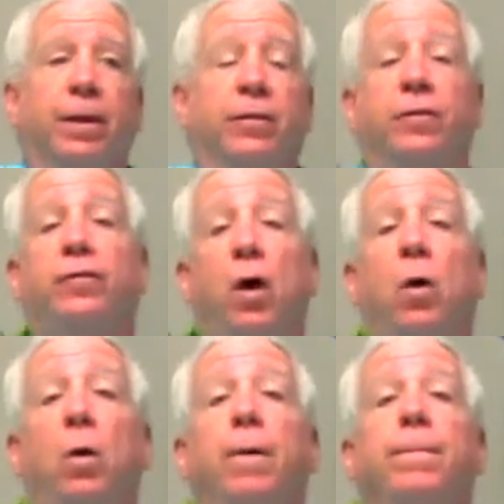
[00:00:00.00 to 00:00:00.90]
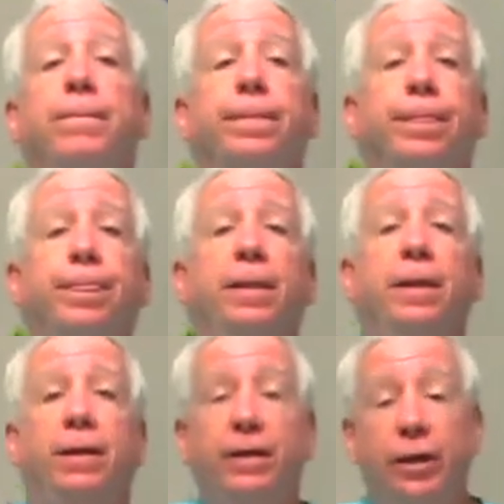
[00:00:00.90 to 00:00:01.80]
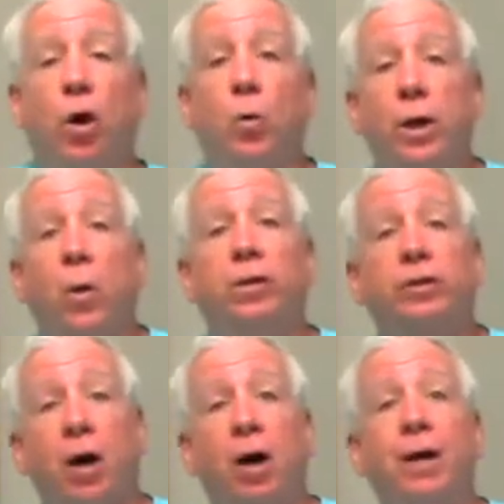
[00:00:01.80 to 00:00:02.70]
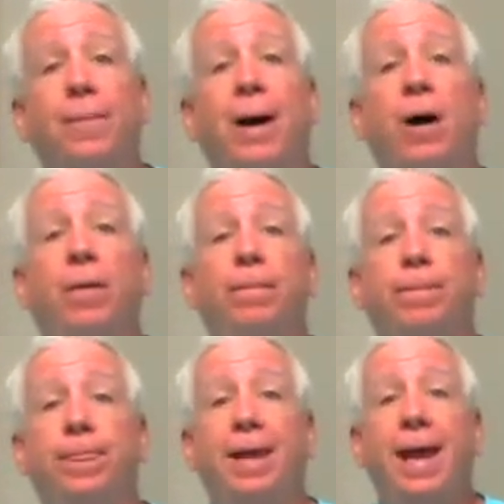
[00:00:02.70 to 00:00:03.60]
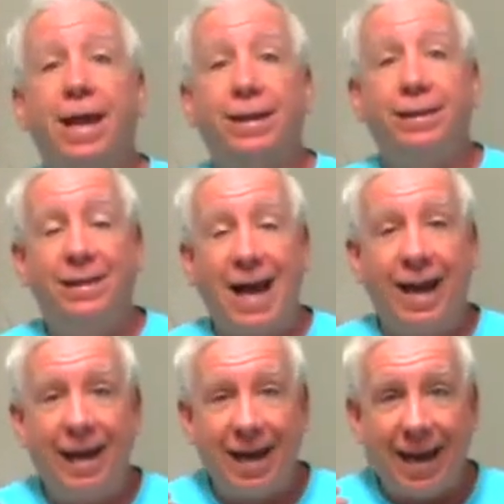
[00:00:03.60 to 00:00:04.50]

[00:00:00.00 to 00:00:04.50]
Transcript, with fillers: So, you know, we always talk about that